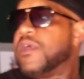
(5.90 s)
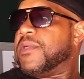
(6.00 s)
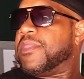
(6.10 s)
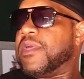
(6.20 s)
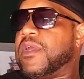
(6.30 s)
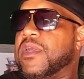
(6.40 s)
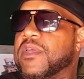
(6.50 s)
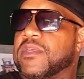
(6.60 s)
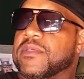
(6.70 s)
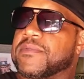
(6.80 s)
Man,
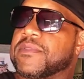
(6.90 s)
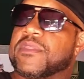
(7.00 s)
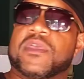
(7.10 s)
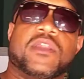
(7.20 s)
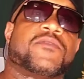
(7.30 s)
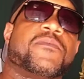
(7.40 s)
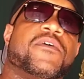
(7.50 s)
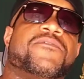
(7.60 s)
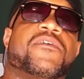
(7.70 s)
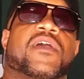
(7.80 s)
it is
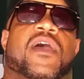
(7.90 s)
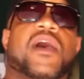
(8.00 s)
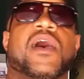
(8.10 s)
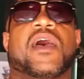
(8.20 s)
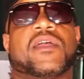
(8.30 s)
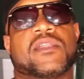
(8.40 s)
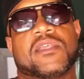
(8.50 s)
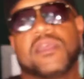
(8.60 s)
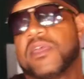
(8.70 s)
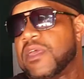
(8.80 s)
motherfucking hot
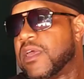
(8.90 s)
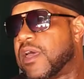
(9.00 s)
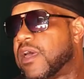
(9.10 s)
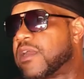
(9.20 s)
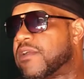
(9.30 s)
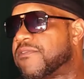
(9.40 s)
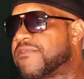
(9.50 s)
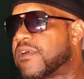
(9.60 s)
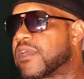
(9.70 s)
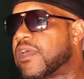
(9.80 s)
out here in
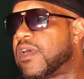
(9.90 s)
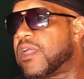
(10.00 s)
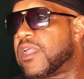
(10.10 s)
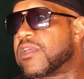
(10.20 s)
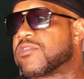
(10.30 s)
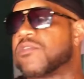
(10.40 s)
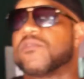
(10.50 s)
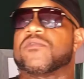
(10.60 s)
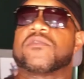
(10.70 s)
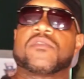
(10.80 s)
fucking LA, so
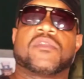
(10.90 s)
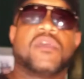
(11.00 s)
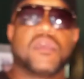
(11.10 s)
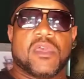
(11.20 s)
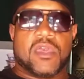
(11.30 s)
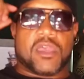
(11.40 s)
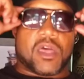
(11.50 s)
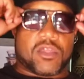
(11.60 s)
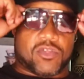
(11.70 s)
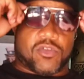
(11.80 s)
y'all
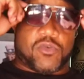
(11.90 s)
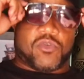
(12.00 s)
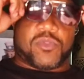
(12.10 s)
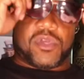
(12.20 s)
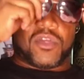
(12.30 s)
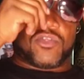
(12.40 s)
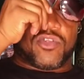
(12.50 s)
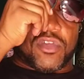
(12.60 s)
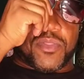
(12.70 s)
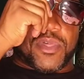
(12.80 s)
excuse me and
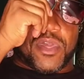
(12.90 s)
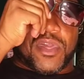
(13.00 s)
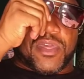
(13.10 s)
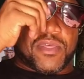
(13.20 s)
shit, man.